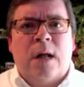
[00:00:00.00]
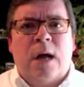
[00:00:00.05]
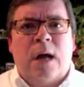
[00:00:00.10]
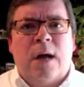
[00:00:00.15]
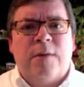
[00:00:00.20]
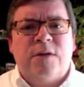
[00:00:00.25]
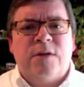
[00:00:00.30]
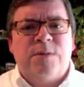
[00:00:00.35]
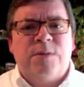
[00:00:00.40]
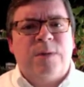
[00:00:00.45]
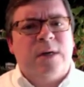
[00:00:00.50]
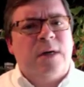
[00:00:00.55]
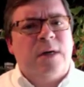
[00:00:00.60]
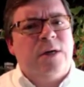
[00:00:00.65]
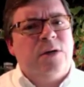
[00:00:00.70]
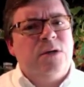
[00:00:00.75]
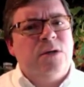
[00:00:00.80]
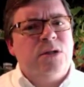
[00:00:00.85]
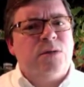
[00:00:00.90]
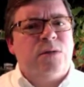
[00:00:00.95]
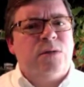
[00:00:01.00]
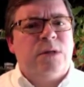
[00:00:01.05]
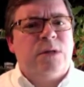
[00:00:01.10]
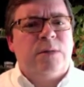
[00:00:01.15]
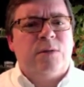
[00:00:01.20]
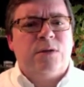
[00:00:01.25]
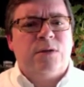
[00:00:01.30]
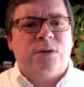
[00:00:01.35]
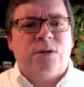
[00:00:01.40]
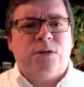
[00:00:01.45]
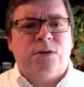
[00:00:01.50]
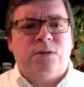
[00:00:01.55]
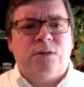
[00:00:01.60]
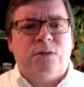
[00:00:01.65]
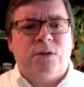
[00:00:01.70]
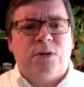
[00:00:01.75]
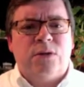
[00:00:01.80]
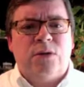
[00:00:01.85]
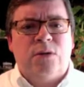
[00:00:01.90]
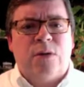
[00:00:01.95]
there's been an unusual number of
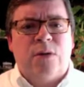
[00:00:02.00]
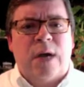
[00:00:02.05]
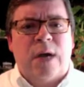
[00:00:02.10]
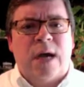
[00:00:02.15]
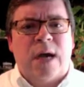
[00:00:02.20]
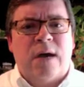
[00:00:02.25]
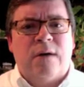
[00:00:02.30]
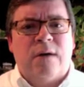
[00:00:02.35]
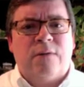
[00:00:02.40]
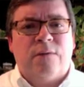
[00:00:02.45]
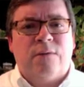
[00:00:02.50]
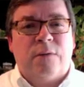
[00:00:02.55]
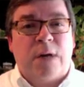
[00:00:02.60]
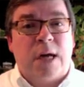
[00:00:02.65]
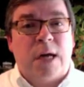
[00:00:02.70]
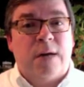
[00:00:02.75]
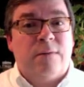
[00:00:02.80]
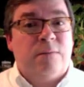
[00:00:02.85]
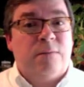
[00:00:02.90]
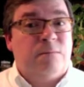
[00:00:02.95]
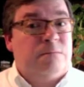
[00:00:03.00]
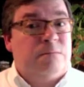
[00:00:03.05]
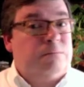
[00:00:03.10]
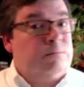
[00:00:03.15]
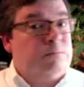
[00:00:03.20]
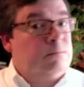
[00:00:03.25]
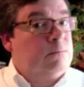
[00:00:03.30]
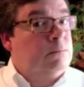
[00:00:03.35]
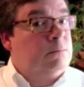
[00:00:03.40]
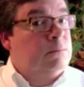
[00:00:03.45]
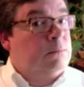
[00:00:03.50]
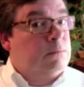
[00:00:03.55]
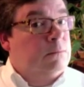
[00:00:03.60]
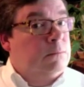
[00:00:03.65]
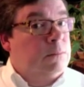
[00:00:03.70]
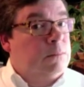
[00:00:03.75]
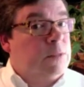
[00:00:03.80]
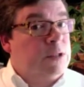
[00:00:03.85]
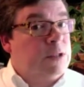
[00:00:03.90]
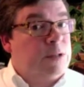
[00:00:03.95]
students who have kind of
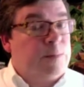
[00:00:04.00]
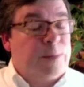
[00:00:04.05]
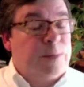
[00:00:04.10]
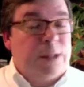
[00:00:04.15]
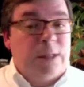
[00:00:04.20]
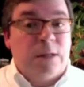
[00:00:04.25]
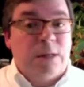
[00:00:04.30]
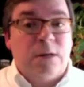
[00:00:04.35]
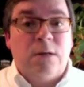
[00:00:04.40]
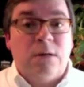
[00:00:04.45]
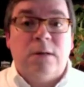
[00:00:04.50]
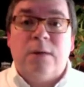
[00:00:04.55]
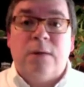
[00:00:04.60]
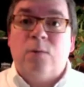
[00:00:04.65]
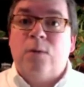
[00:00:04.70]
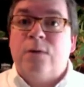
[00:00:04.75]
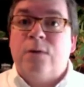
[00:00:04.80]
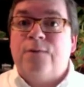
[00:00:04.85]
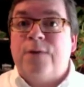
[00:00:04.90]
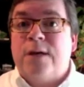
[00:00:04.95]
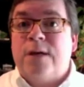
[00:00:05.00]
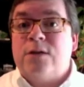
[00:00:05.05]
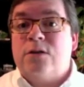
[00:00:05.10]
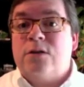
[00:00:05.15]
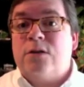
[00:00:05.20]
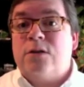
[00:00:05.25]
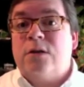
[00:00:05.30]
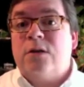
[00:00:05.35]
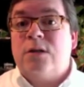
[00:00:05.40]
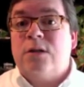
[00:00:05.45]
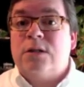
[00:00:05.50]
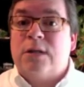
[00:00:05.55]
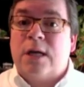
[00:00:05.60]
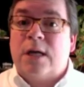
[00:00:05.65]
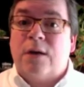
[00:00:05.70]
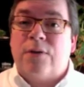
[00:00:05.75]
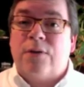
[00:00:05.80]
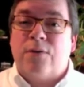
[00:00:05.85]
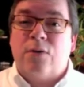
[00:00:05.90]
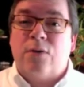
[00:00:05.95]
disappeared in one fashion or another. It's
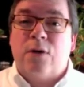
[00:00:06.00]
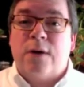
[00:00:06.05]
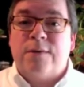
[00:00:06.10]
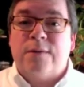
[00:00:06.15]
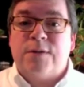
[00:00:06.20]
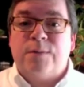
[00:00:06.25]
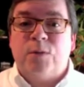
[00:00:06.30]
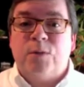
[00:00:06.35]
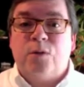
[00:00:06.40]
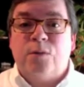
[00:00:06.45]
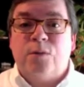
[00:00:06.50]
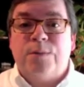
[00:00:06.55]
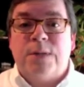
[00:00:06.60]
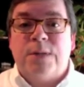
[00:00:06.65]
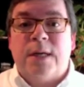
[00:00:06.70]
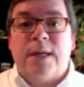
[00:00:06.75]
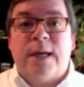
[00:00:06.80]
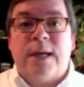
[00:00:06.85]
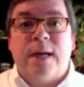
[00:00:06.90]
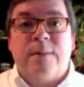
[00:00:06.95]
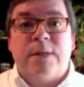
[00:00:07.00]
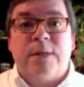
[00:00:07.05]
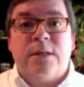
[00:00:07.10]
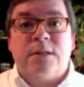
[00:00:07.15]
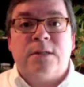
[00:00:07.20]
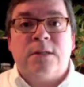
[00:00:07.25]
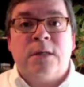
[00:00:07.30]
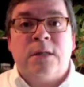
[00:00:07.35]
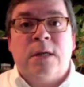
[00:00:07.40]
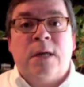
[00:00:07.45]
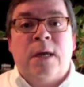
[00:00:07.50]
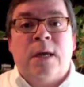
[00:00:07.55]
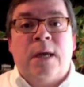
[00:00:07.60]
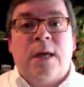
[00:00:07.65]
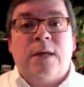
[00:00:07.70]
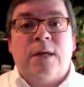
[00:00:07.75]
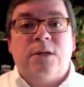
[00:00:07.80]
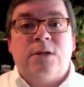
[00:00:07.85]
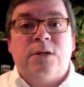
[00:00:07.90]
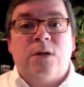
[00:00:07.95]
kind of thrown off some group dynamics.
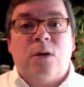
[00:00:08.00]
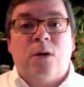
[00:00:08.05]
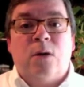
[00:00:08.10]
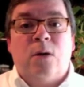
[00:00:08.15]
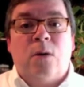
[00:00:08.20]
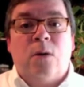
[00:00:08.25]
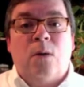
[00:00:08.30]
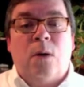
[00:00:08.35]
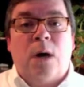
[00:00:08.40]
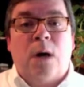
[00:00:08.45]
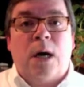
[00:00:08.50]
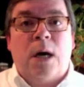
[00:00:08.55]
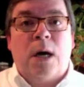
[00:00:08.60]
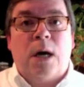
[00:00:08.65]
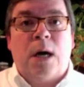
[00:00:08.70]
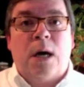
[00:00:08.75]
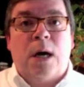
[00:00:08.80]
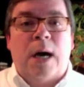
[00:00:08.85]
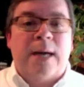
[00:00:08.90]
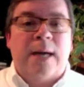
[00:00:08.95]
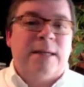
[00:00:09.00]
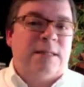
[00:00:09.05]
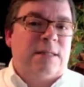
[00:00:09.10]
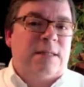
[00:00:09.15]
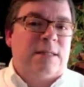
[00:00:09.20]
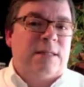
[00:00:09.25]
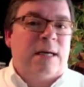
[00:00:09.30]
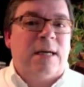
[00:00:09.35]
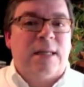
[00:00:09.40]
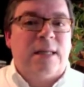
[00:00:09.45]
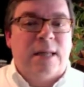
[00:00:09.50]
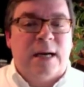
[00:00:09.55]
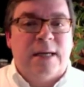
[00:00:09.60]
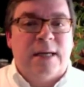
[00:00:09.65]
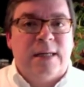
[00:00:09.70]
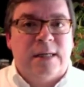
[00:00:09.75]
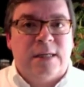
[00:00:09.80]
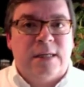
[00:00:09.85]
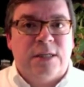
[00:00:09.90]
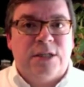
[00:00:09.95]
And so I decided that I
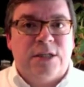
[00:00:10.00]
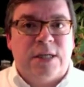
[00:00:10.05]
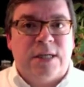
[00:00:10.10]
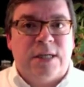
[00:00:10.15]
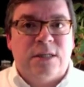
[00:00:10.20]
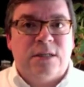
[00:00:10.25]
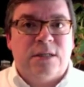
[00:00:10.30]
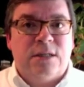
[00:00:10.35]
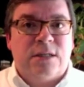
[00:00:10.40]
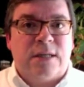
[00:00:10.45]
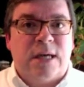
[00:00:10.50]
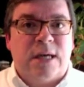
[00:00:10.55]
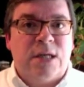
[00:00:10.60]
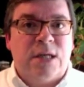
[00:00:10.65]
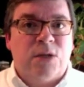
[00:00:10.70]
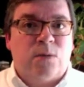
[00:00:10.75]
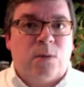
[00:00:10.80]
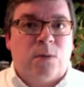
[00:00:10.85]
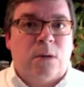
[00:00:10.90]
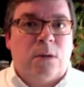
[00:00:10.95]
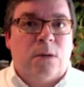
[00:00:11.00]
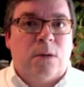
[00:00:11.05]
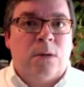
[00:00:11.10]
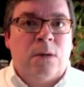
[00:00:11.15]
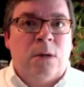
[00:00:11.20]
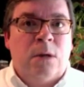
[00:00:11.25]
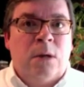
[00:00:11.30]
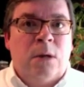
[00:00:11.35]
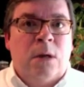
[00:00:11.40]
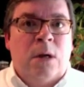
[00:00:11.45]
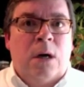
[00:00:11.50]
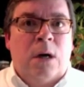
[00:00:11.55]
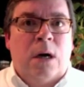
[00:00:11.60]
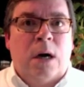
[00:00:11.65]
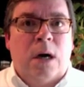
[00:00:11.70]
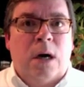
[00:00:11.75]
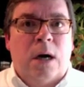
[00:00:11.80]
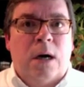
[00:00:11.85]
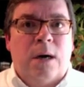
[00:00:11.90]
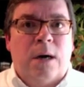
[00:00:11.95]
needed to change the schedule
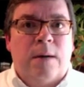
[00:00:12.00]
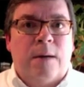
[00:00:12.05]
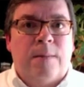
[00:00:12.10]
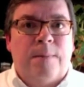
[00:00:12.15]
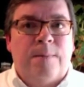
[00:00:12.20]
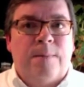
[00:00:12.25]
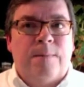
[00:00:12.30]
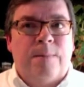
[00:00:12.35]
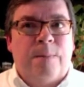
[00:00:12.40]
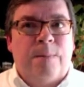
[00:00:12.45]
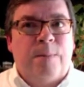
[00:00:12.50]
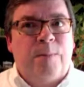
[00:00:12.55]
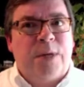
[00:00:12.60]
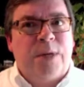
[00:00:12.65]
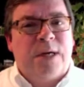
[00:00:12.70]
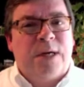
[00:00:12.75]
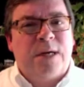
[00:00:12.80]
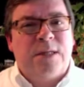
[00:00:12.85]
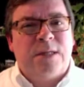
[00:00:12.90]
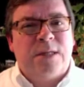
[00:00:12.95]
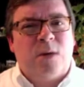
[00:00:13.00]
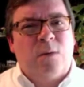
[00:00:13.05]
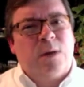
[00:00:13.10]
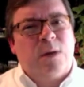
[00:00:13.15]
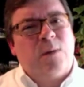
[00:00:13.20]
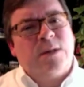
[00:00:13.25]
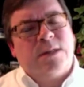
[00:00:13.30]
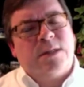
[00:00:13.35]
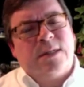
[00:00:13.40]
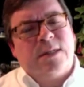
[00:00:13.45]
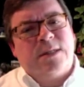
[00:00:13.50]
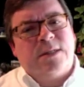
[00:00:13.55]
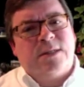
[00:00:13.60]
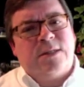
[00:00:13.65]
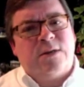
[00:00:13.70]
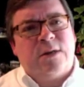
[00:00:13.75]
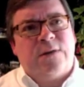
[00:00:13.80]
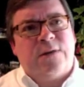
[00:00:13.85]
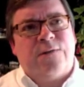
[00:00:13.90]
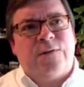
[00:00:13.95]
because that really wasn't
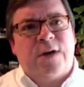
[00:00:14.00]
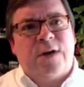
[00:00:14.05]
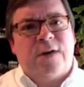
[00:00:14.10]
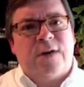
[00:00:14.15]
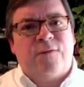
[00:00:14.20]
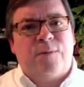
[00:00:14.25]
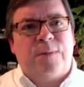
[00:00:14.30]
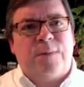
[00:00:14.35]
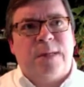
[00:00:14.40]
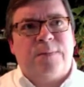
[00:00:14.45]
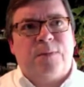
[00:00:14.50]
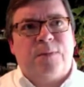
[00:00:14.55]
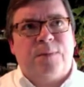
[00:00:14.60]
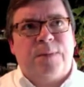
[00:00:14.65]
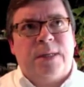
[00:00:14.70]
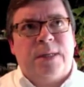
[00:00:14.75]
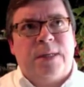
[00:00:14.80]
necessarily fair for people